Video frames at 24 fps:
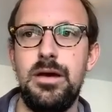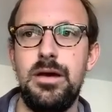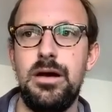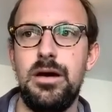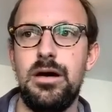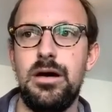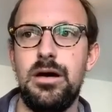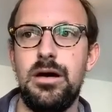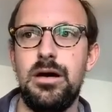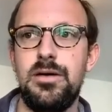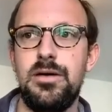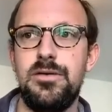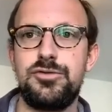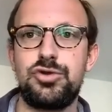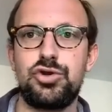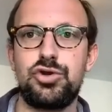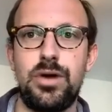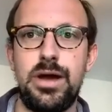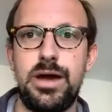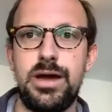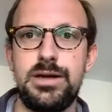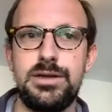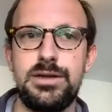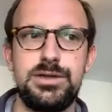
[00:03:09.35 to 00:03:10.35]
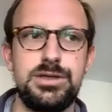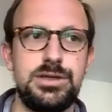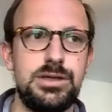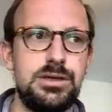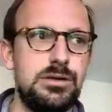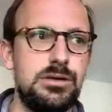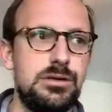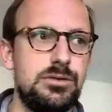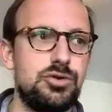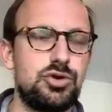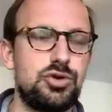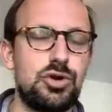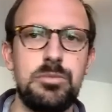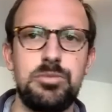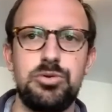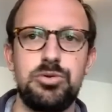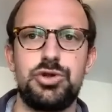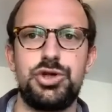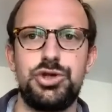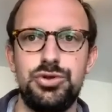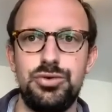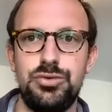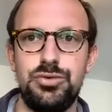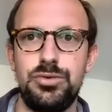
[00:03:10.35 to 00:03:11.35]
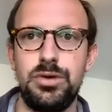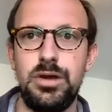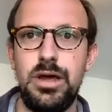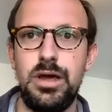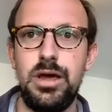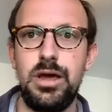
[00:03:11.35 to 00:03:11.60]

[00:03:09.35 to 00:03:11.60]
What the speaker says: of trying to troubleshoot